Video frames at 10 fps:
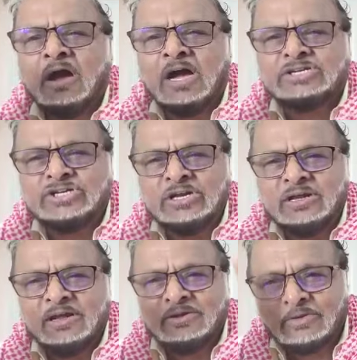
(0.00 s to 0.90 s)
Haji,
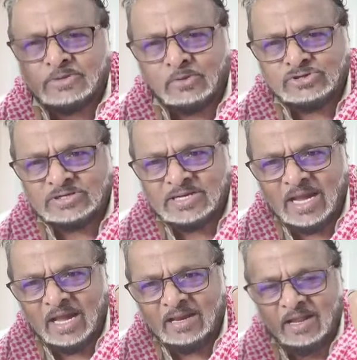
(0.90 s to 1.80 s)
Dr. Roshan
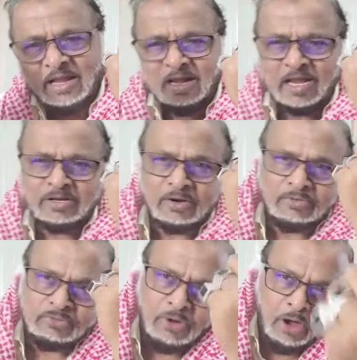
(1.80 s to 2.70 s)
Khan, in the
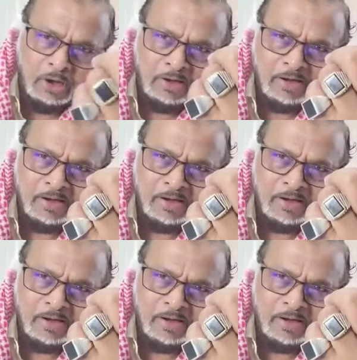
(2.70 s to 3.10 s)
raw.